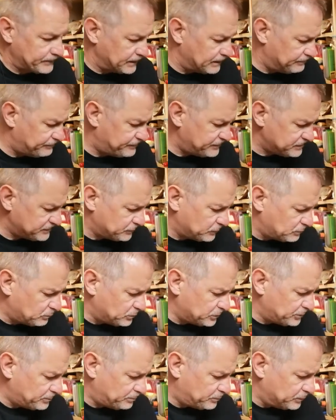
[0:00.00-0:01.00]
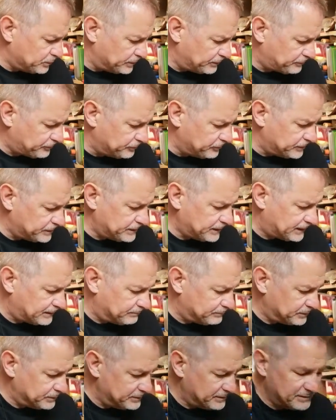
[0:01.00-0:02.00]
First of all, I wanted to put it through the nut,
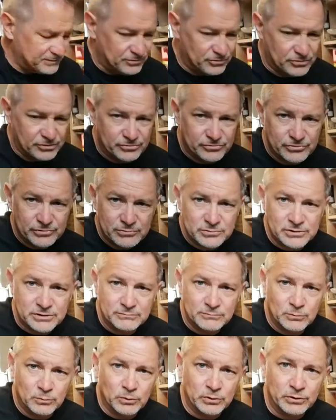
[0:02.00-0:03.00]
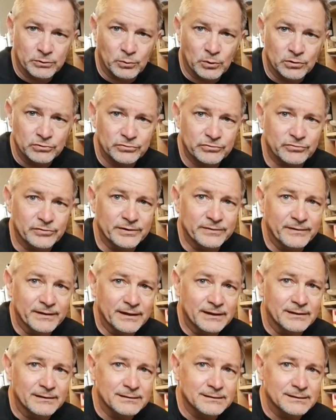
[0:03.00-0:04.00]
but the drill seemed to want to wander in
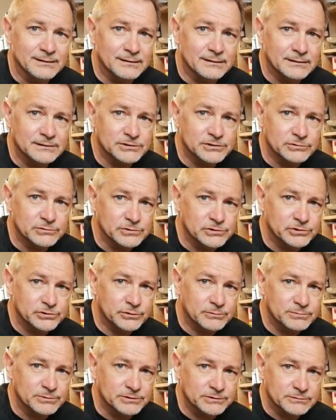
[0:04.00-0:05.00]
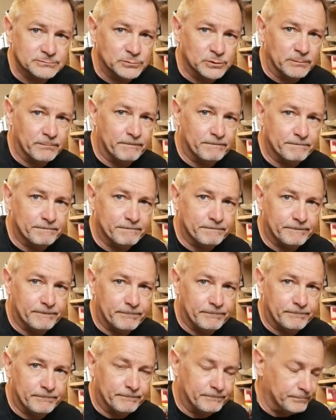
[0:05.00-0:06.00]
there, and I sort of stopped, so I didn't want to
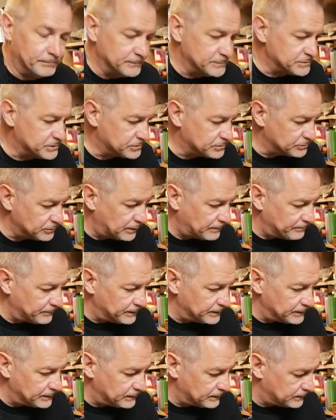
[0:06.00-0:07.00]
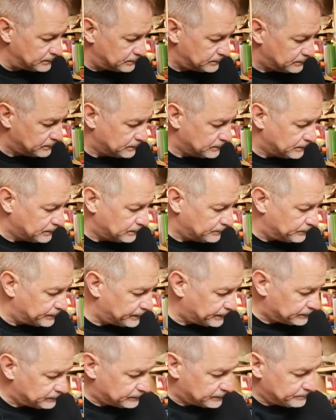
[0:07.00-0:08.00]
screw up the
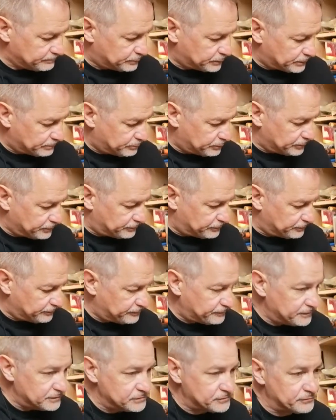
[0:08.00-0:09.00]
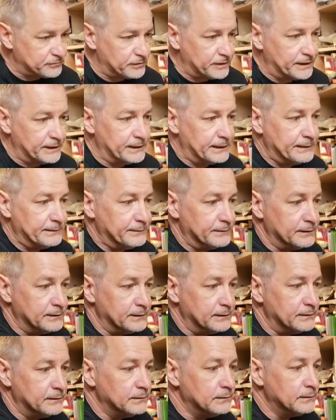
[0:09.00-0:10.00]
nut line, but I put it through the first fret and the
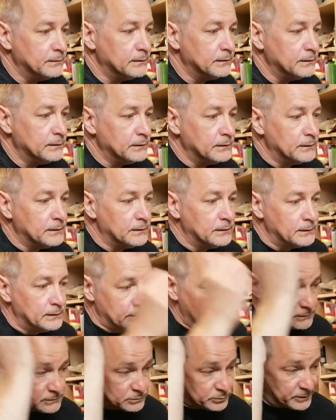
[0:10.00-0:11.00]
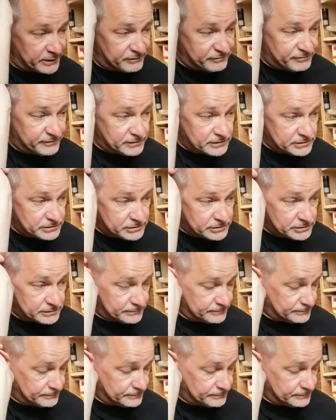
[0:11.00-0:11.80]
21st.